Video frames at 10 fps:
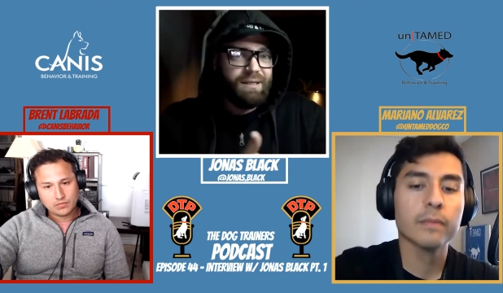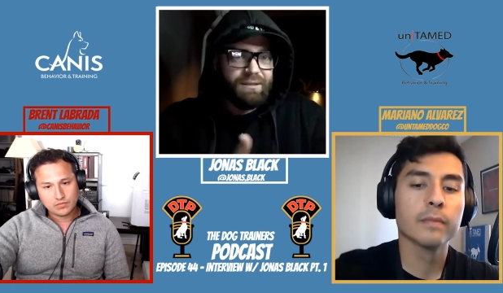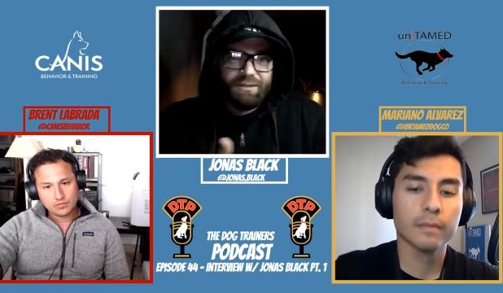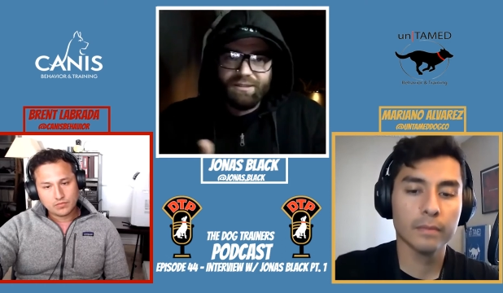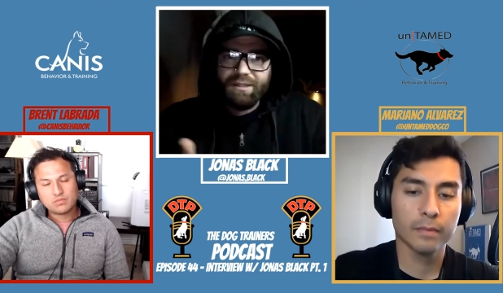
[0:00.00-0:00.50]

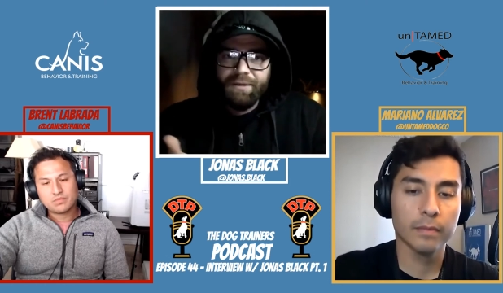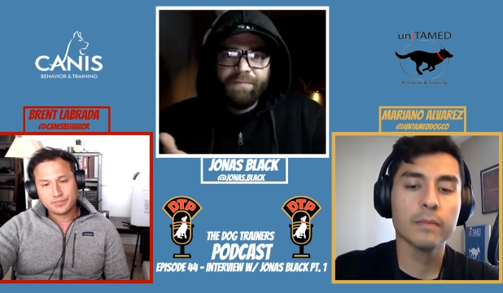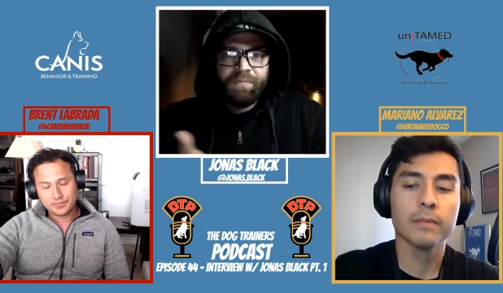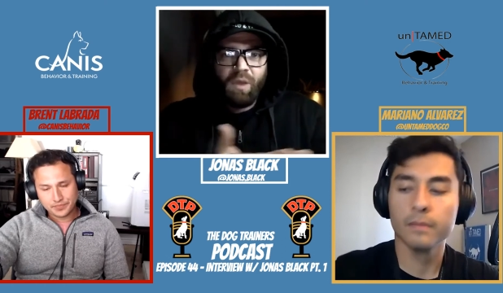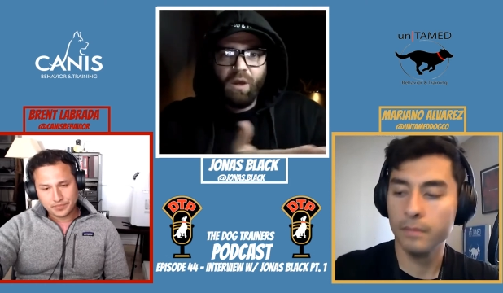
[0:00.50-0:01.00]
Speaker 1: years
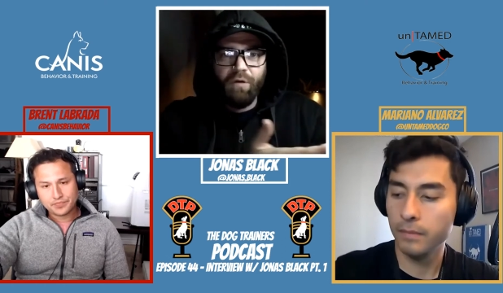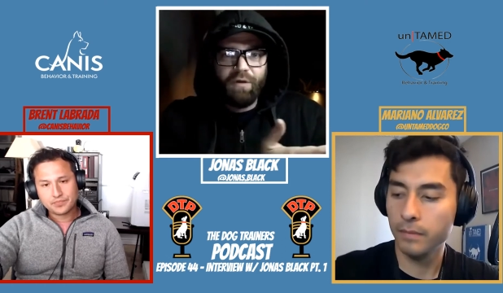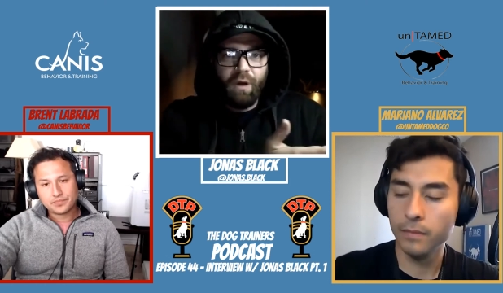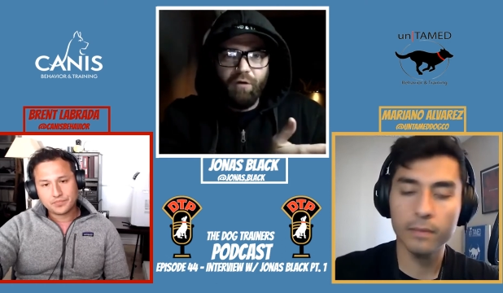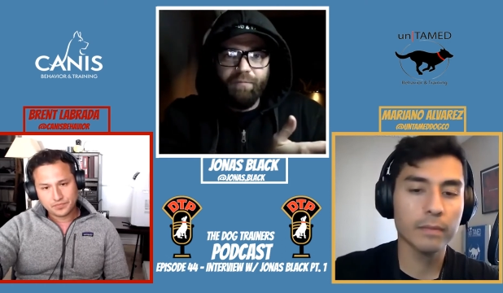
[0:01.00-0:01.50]

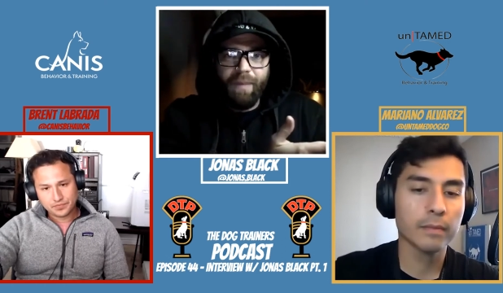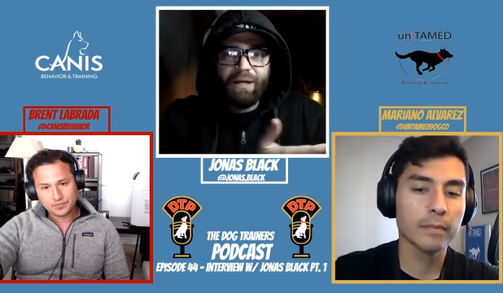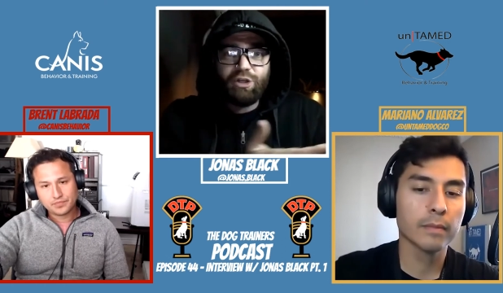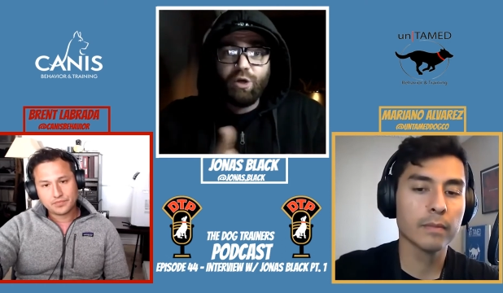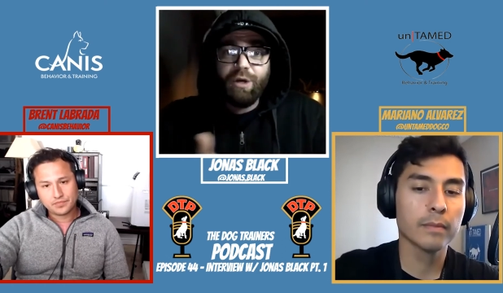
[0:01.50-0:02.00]
of, of
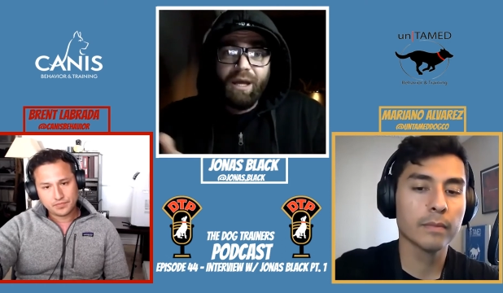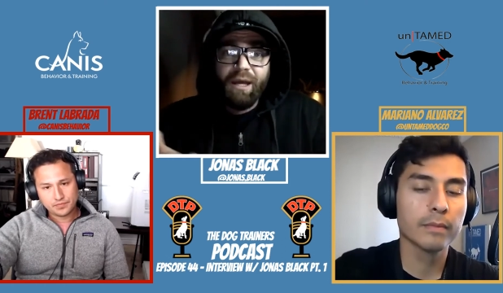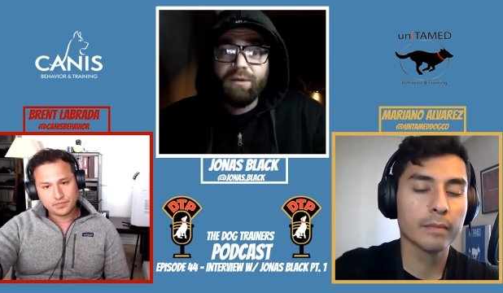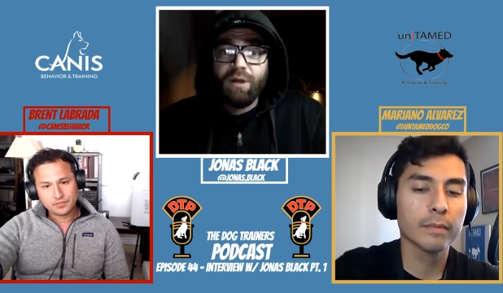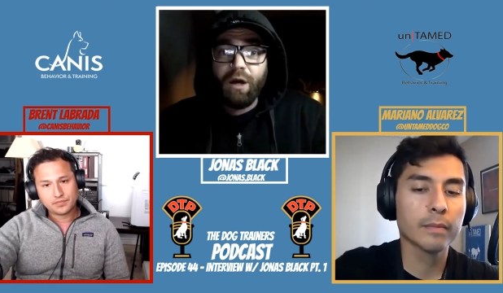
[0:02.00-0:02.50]
my journey
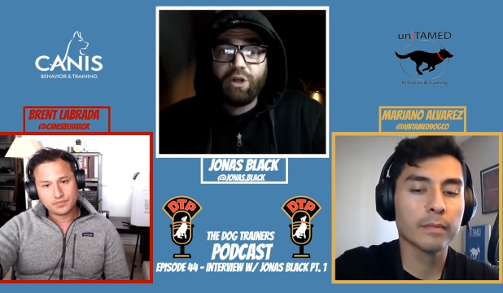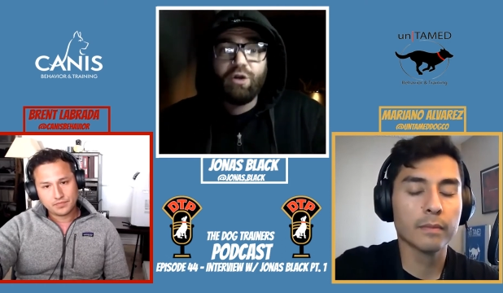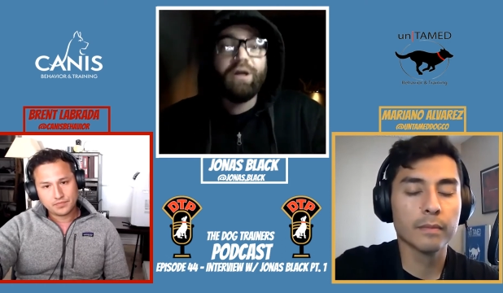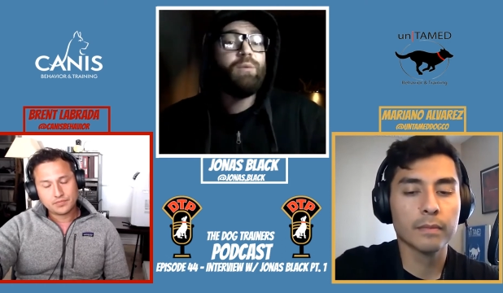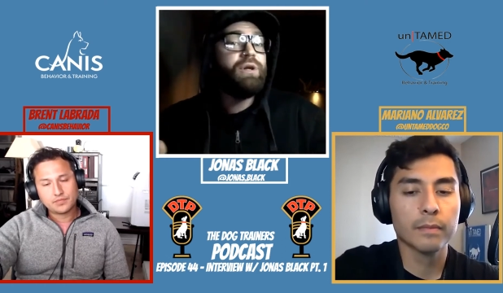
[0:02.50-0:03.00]
in dog
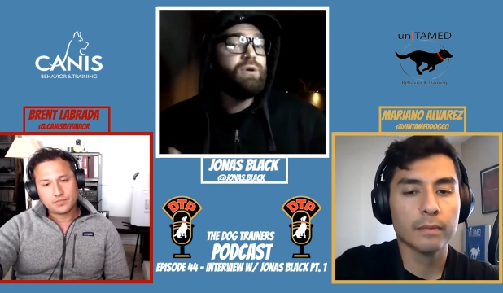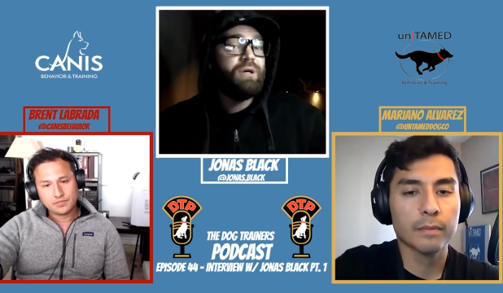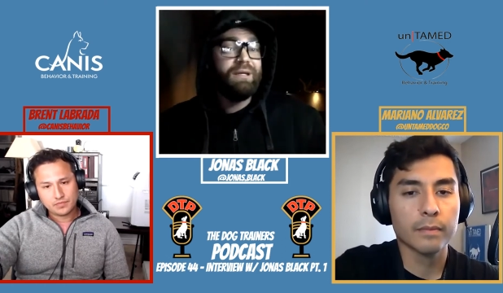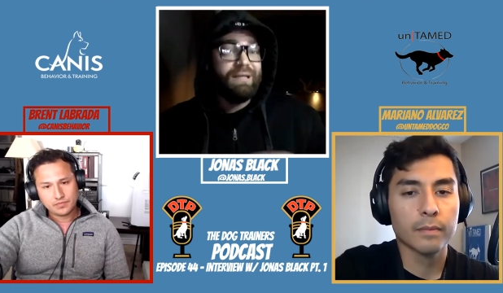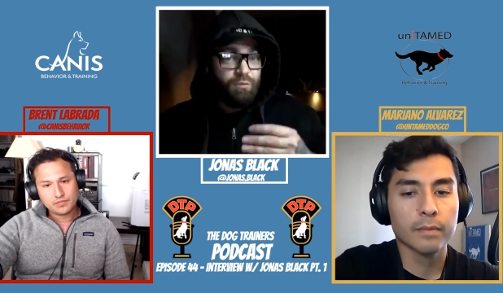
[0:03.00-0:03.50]
training where you
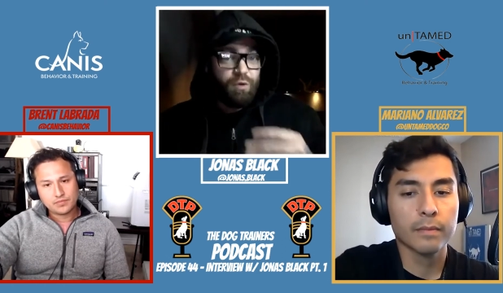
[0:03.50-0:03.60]
can,